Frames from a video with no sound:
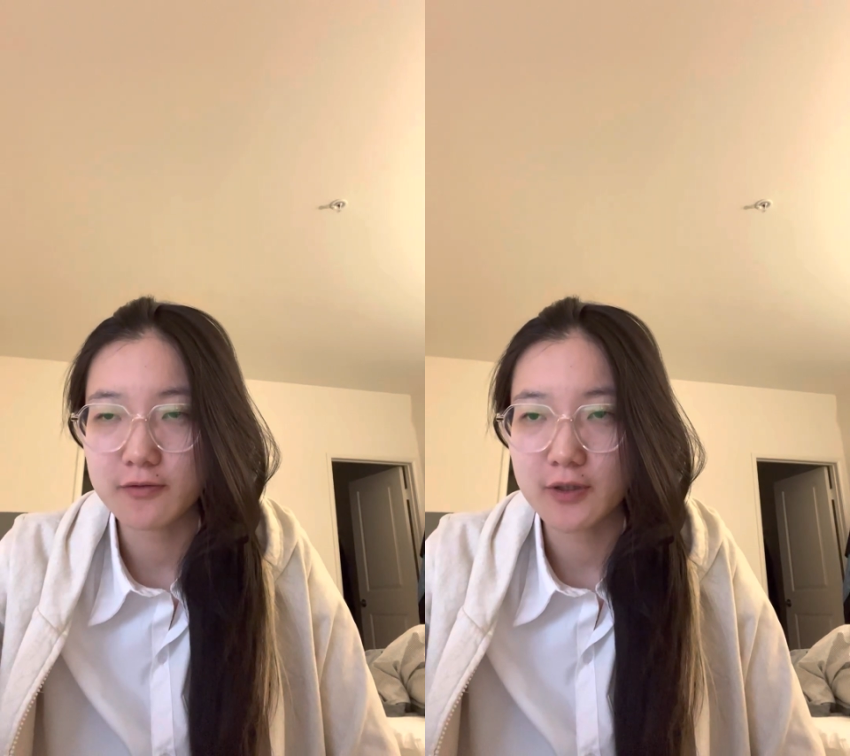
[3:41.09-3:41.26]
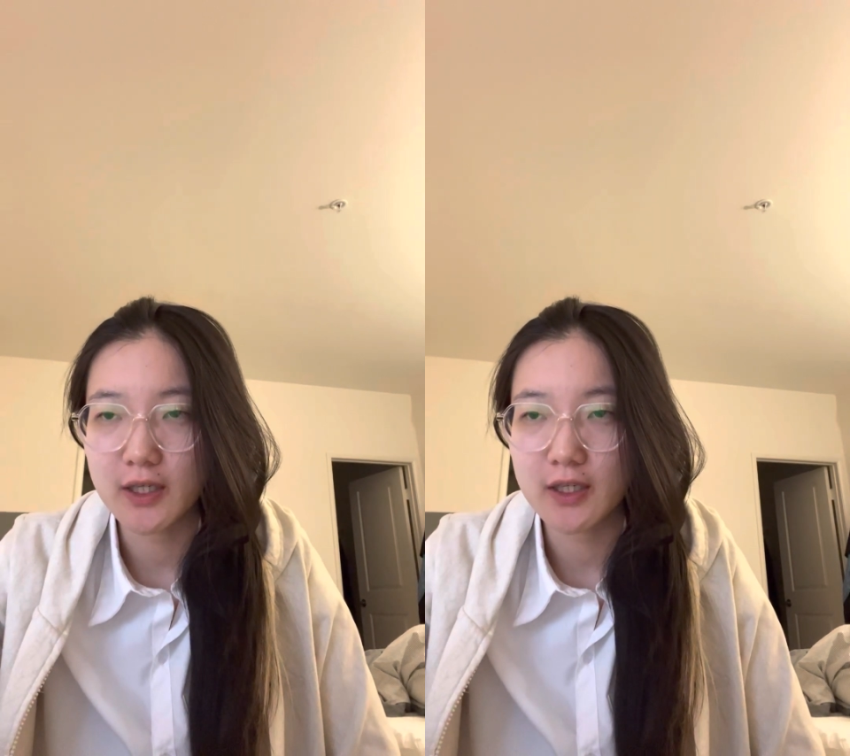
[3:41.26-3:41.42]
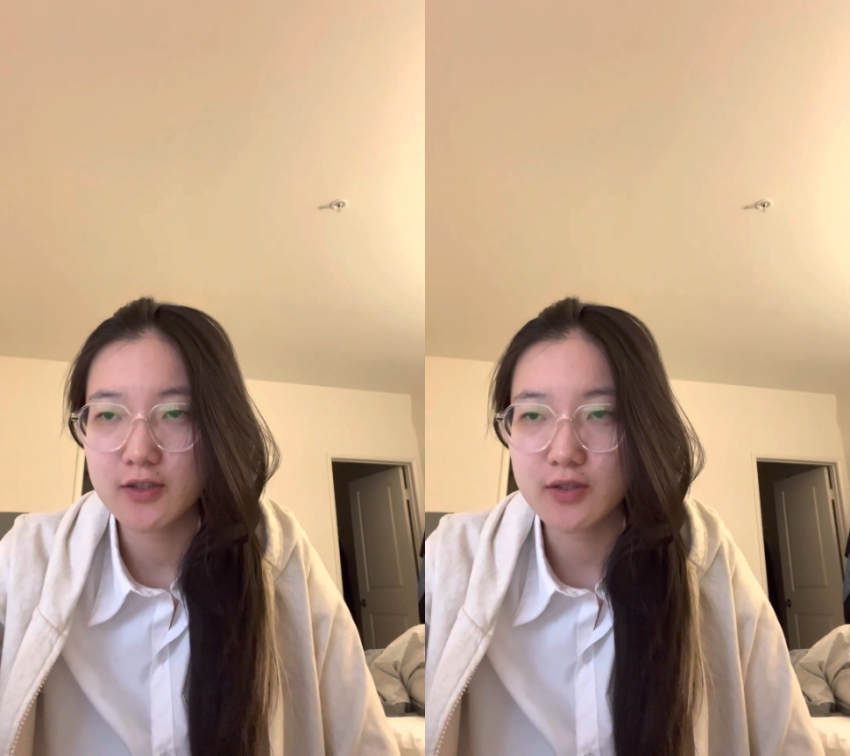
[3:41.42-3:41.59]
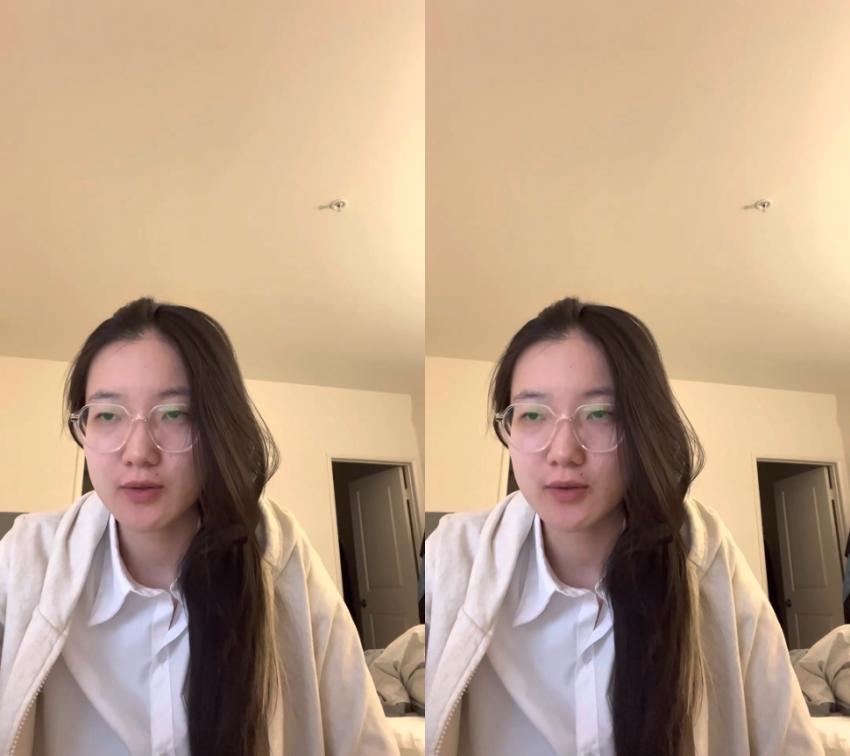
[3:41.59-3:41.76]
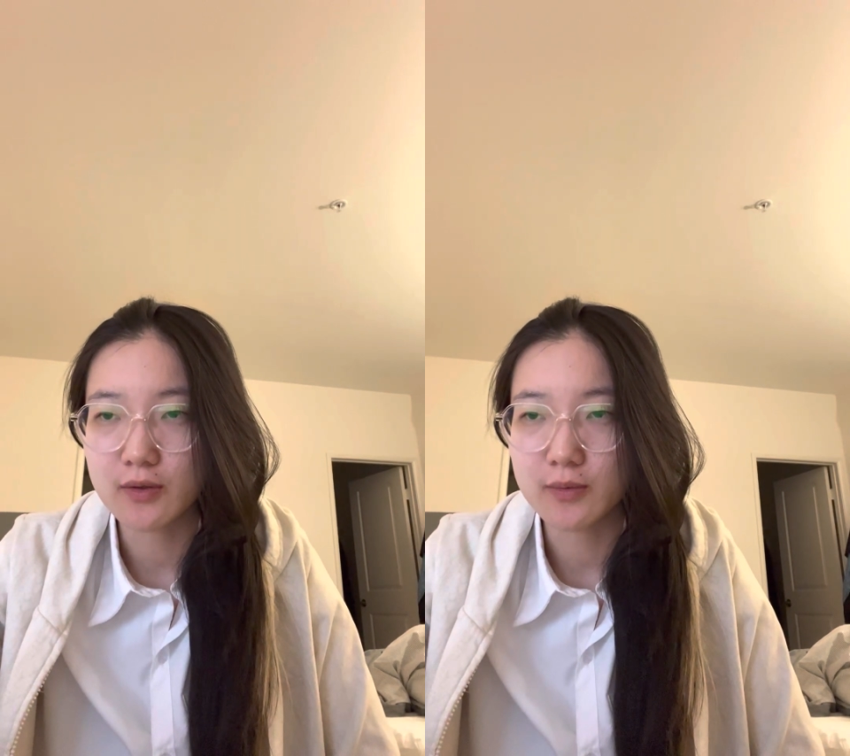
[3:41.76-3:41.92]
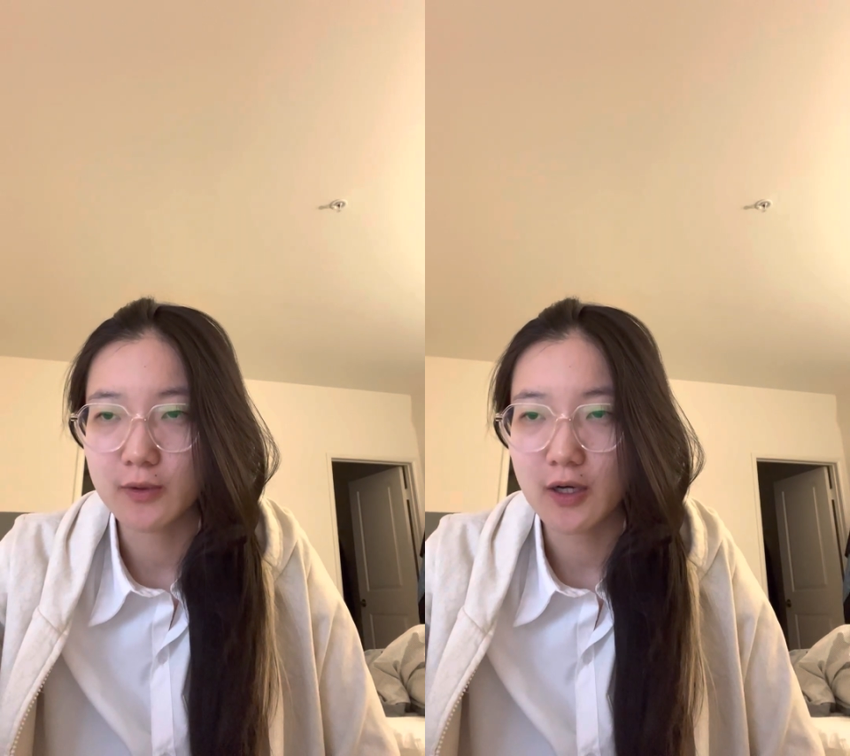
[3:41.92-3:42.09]
for each
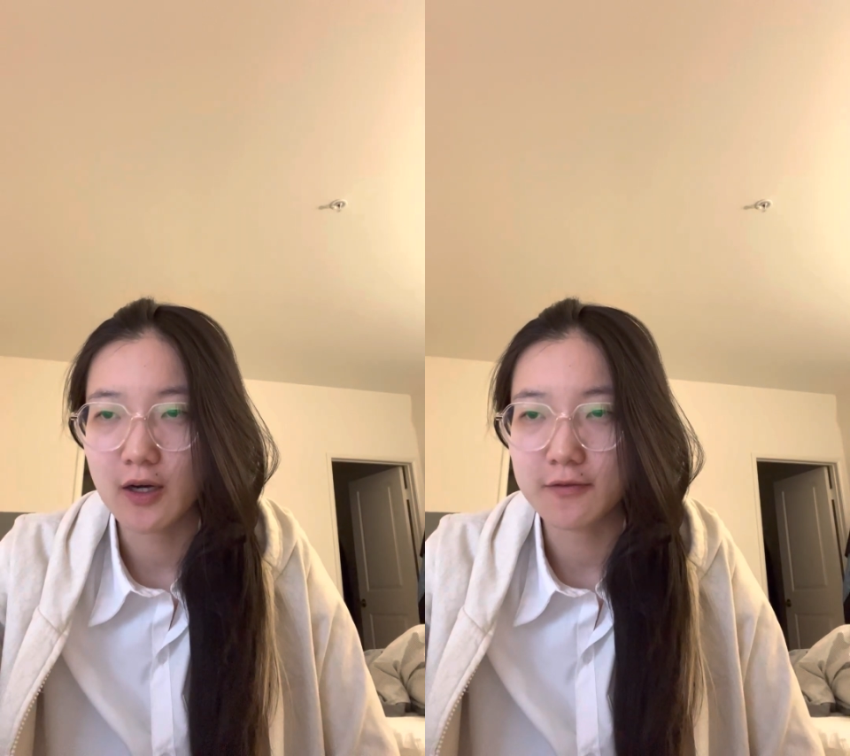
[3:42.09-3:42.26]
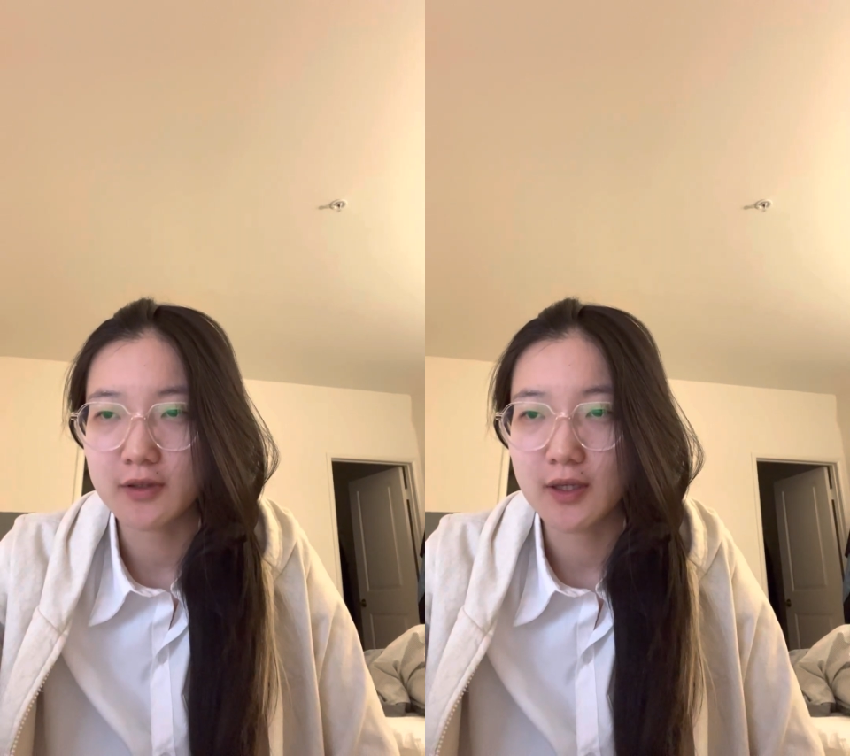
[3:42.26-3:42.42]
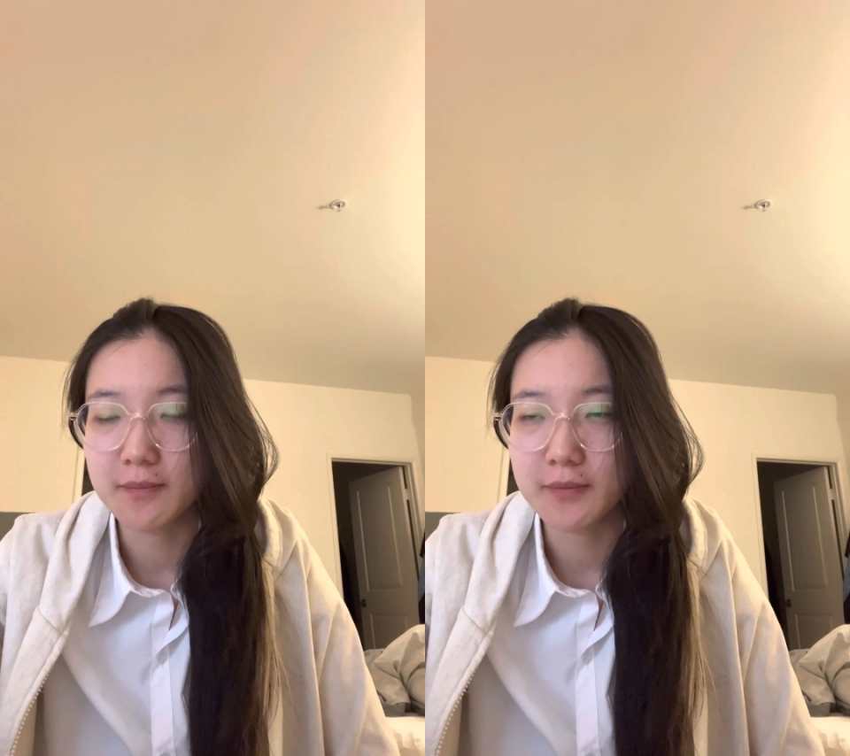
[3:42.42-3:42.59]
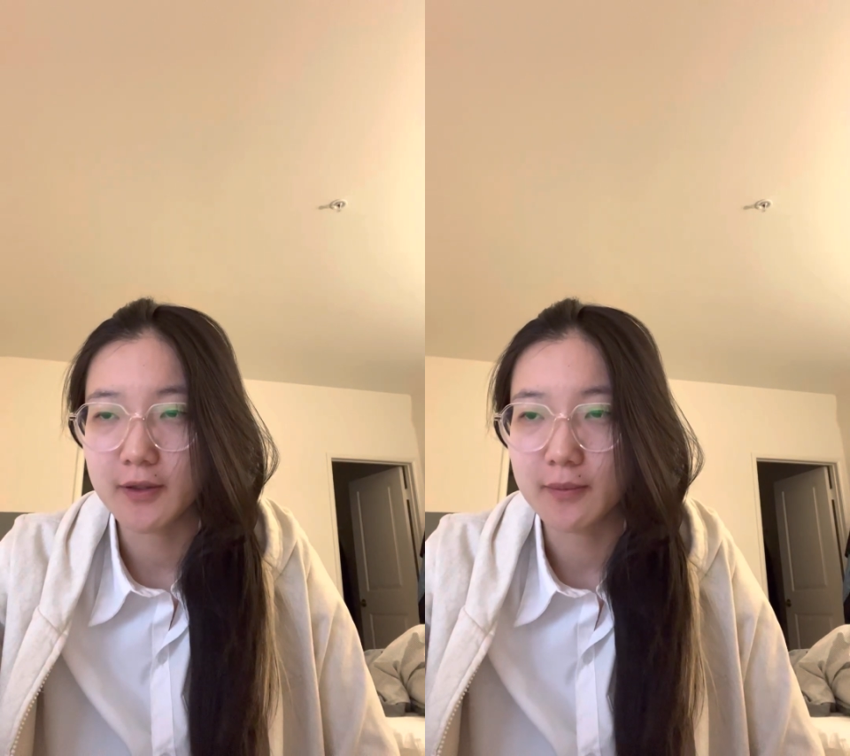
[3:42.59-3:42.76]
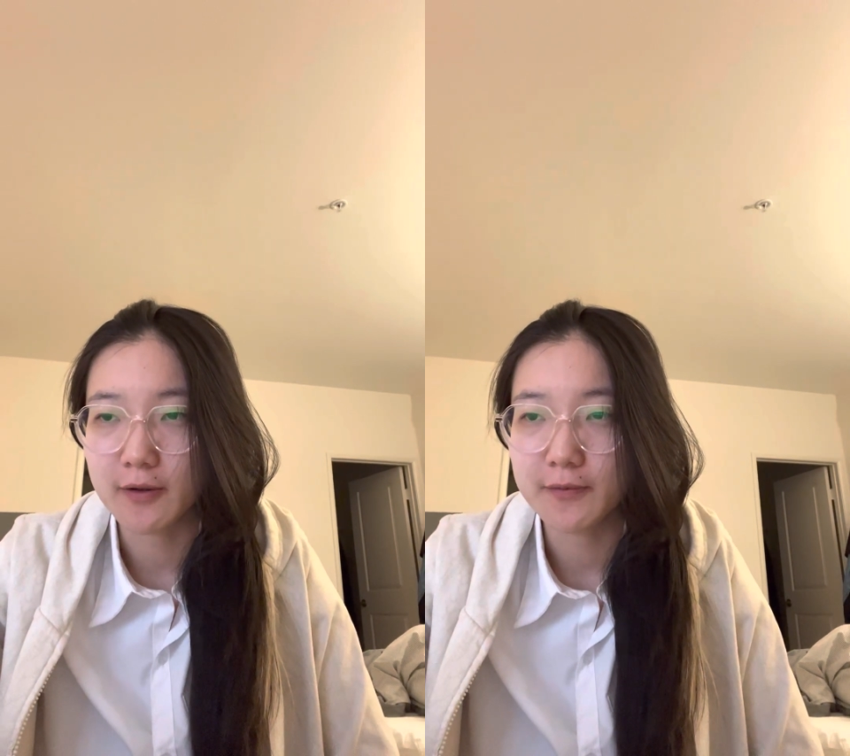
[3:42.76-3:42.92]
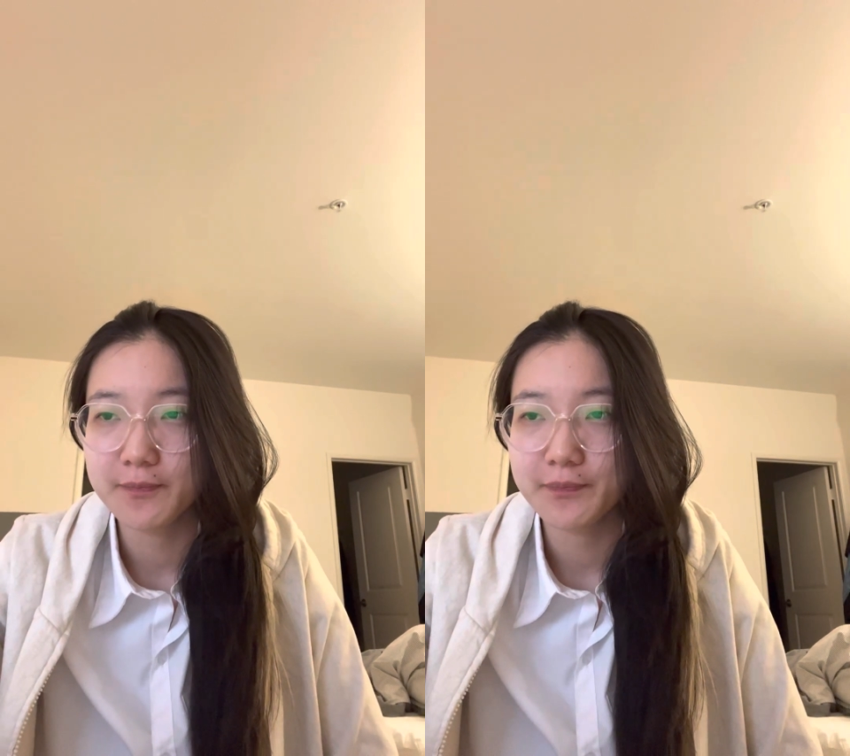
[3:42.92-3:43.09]
group of 10
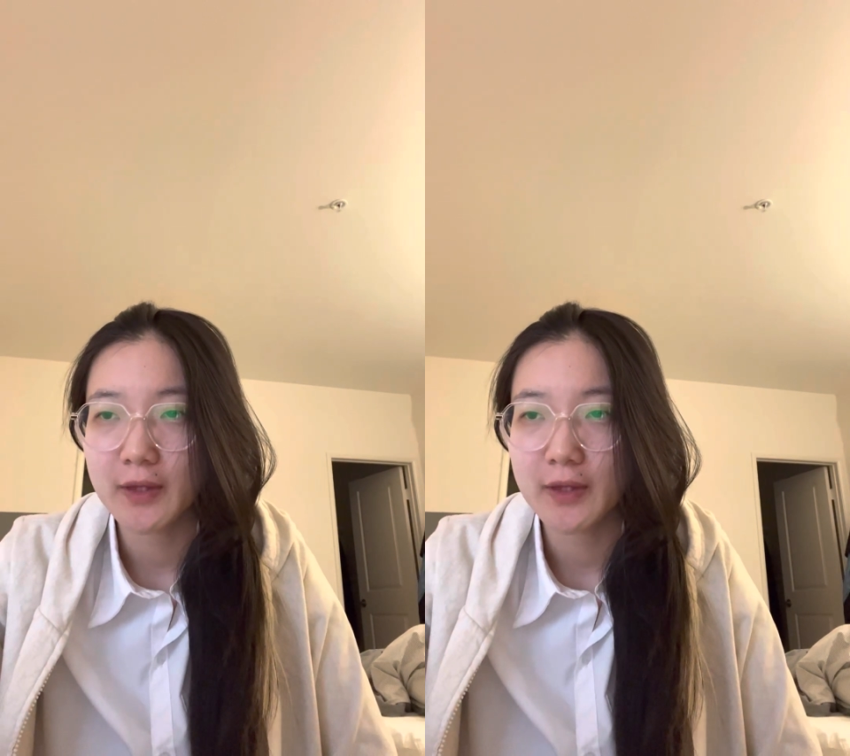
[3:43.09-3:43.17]
people.